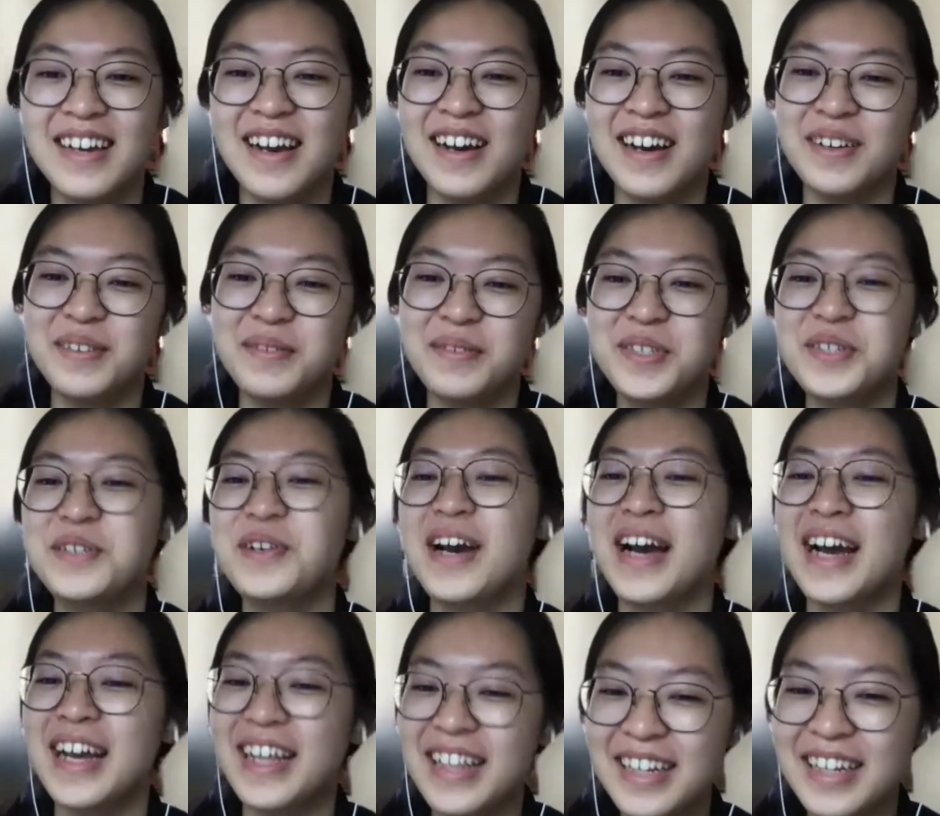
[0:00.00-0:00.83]
Um, so
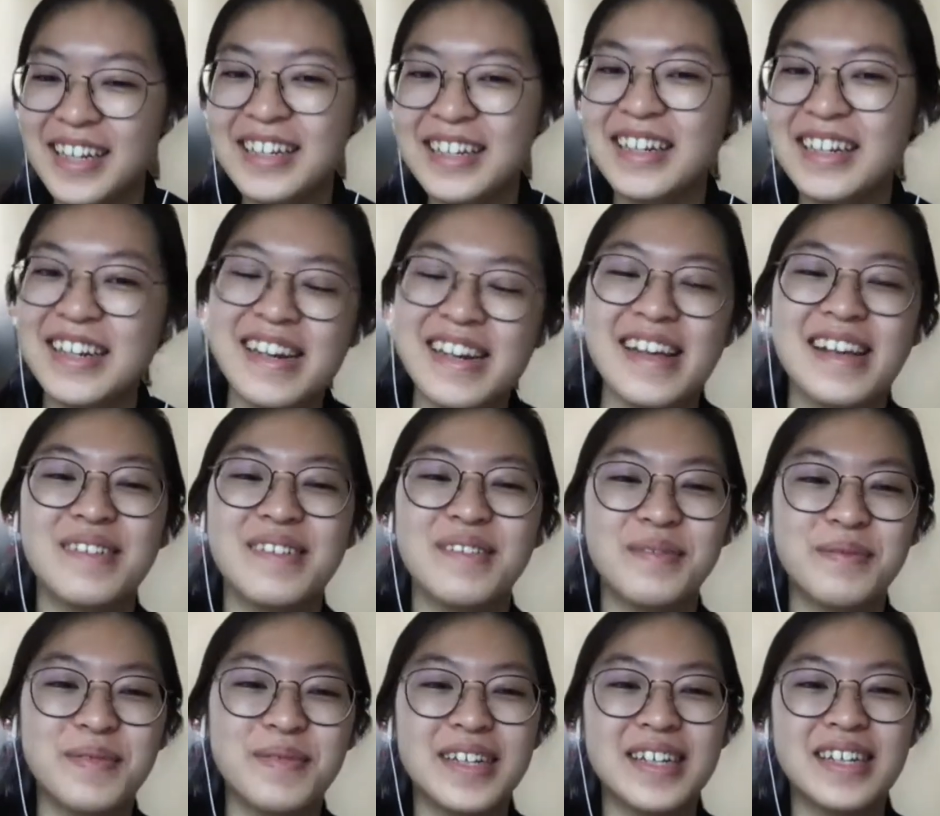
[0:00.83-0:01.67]
I think that that
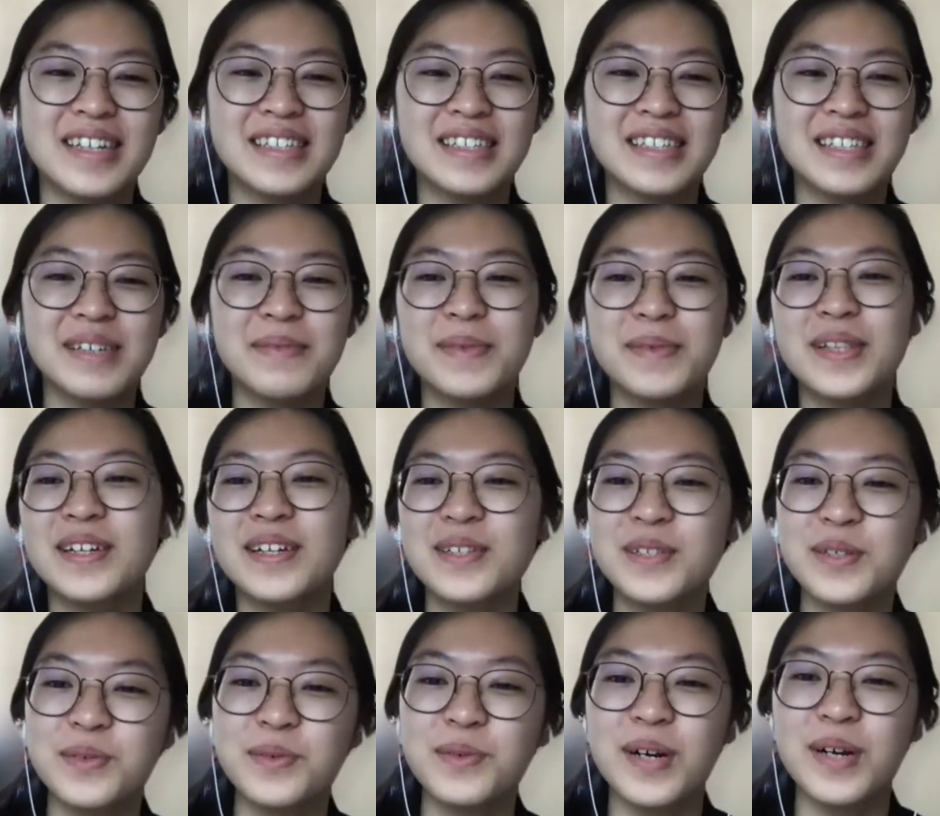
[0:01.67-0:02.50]
would be similar
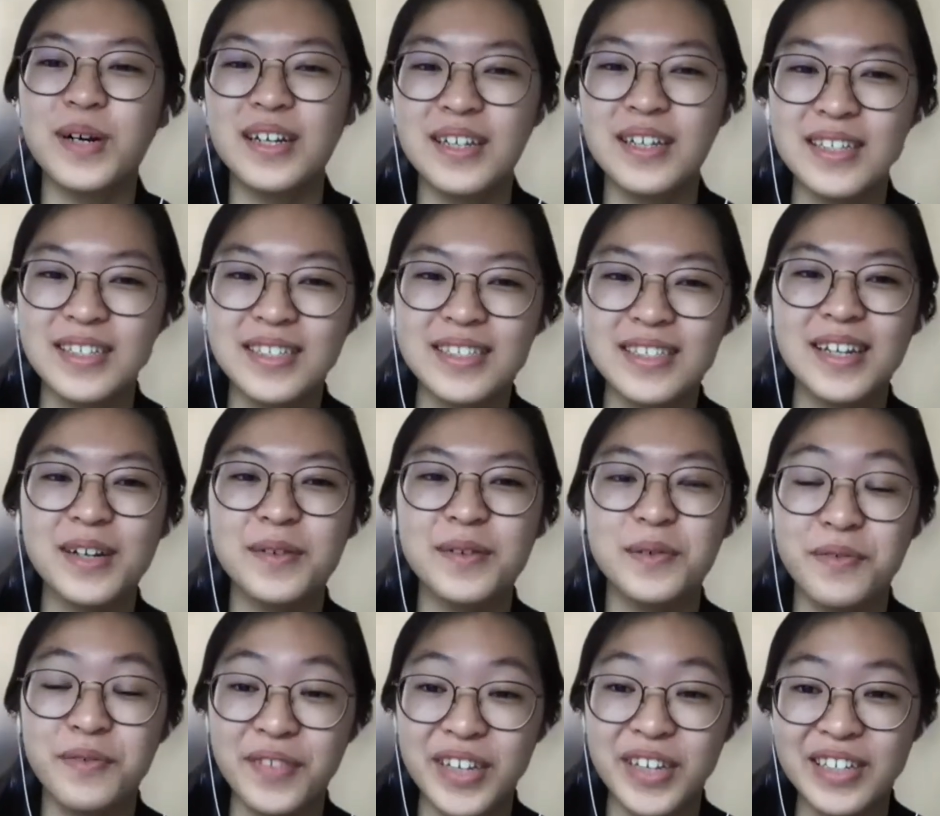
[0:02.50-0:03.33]
to what a snake
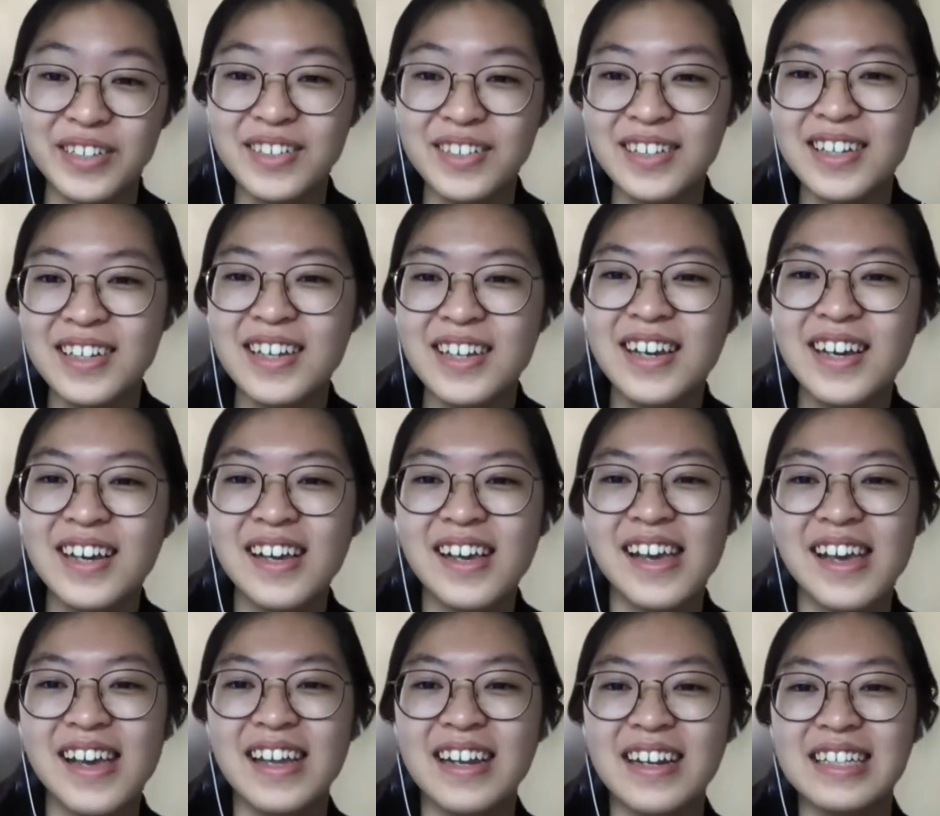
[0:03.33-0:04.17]
would feel
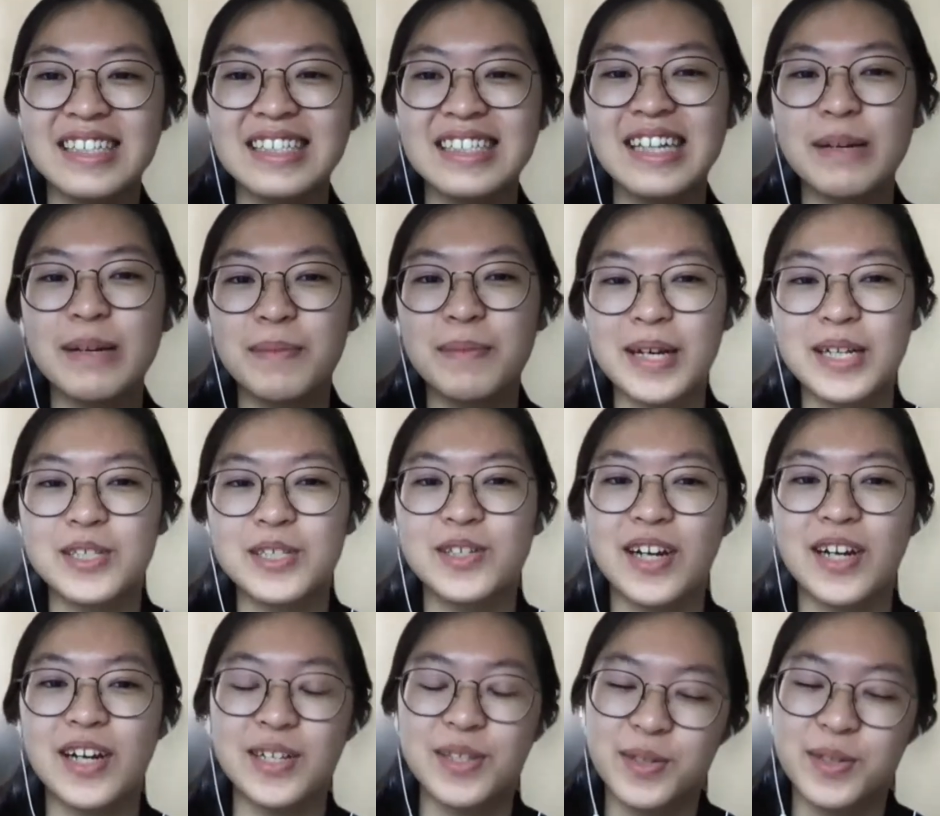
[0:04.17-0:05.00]
and the snake might
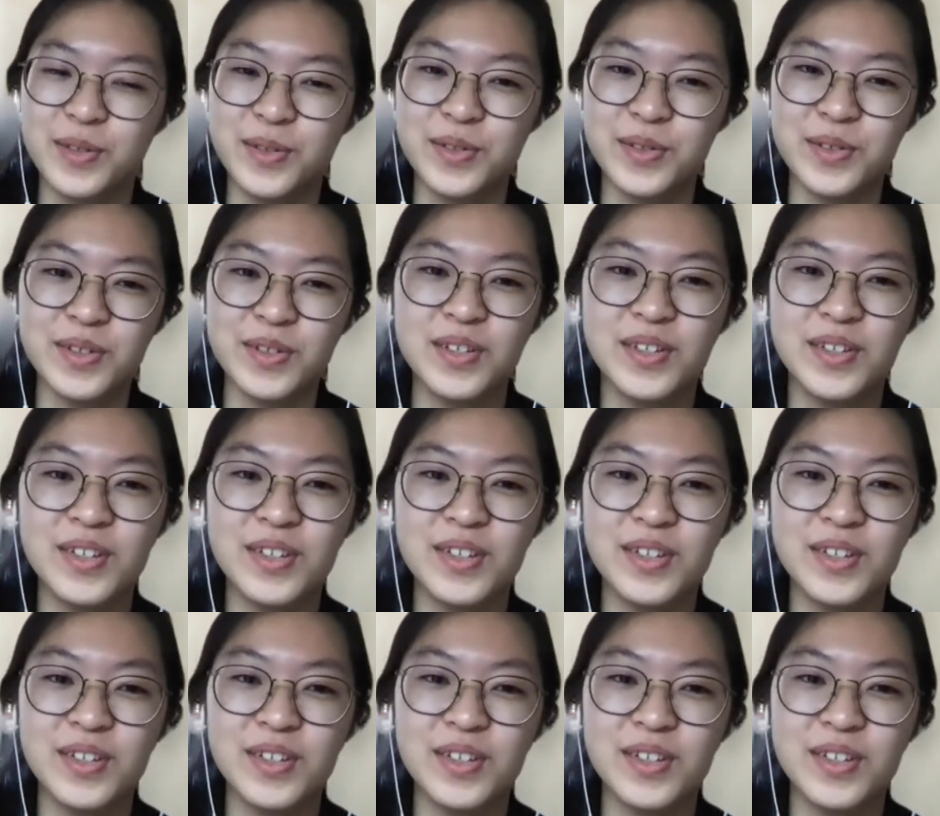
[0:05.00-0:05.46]
try to